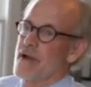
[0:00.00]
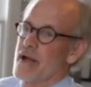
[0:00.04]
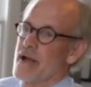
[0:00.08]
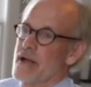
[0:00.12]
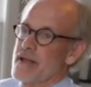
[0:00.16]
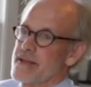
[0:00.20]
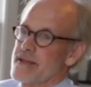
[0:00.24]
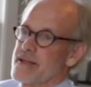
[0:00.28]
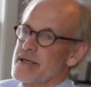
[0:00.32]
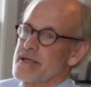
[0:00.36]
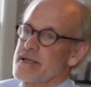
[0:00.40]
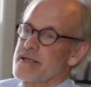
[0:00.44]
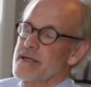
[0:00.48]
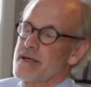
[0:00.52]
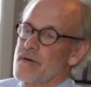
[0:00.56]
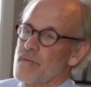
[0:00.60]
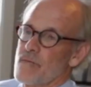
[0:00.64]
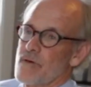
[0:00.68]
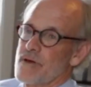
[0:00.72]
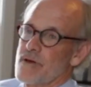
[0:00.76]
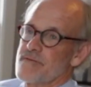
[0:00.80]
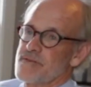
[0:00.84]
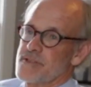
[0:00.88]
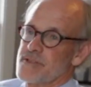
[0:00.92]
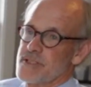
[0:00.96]
The other thing that
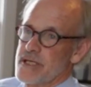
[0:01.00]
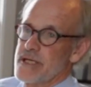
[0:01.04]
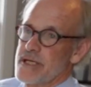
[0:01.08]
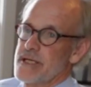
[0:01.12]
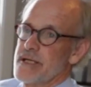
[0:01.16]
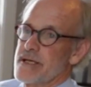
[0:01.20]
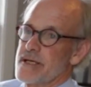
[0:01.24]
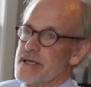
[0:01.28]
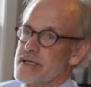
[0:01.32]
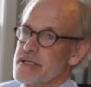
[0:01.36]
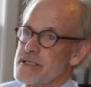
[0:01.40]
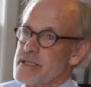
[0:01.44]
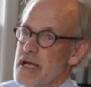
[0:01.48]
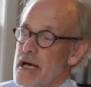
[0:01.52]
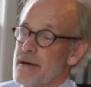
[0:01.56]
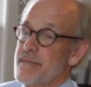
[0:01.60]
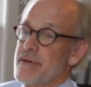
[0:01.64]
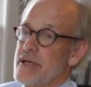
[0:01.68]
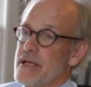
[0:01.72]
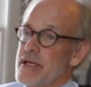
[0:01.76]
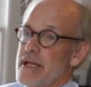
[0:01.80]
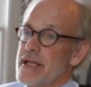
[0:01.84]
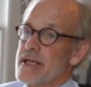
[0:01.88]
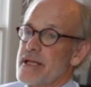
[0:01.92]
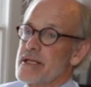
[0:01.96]
we've seen is,
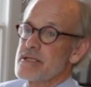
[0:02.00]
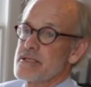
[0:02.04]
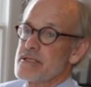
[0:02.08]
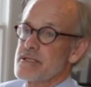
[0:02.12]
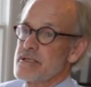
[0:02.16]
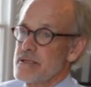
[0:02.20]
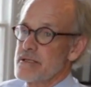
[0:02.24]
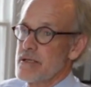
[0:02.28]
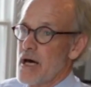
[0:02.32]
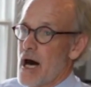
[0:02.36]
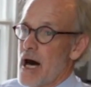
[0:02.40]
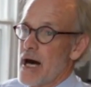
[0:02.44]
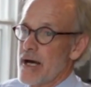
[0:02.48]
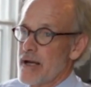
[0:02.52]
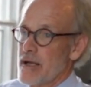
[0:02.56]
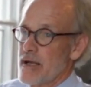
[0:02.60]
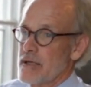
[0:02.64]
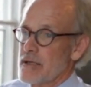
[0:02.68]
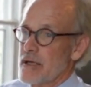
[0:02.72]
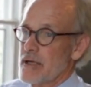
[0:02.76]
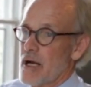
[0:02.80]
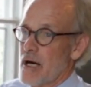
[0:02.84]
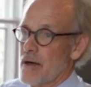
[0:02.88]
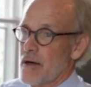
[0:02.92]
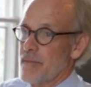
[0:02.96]
it is not
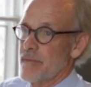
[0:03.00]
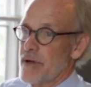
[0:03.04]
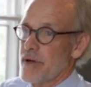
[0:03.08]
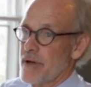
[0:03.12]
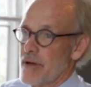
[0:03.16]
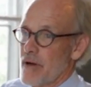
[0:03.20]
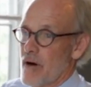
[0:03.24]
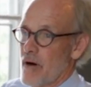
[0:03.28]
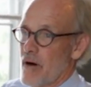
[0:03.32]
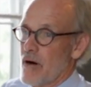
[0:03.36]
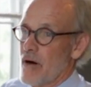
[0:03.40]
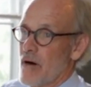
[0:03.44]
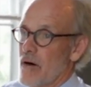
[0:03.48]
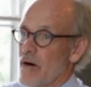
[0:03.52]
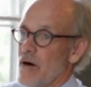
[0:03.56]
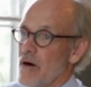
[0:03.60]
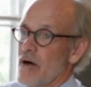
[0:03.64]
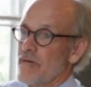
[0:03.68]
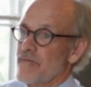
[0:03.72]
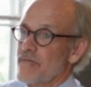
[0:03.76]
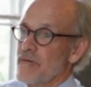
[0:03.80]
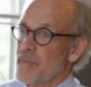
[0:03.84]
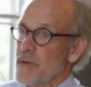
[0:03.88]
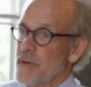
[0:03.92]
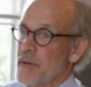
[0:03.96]
uncommon at all
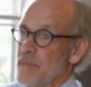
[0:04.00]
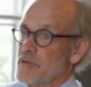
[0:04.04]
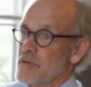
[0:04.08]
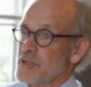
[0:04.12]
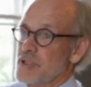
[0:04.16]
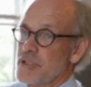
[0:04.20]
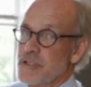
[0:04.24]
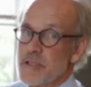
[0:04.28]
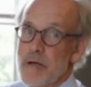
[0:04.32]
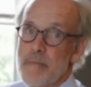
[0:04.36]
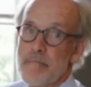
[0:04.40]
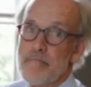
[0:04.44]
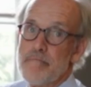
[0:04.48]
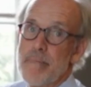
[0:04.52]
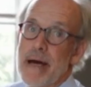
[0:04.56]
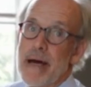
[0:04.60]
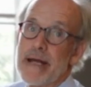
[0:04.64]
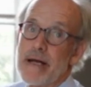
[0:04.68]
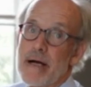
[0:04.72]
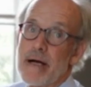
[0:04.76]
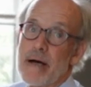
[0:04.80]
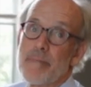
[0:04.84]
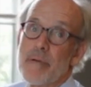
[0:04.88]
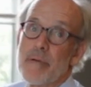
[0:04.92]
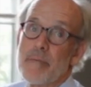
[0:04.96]
for people just to make
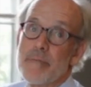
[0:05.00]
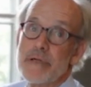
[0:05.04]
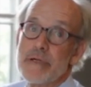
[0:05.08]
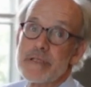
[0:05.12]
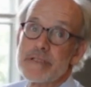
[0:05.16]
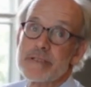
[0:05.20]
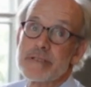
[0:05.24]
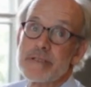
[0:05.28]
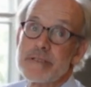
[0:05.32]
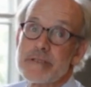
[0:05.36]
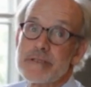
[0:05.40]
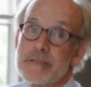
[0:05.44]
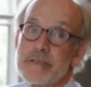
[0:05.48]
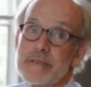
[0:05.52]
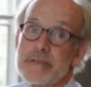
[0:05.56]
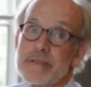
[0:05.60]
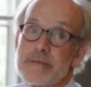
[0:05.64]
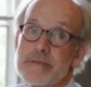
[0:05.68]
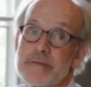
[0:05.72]
up a business.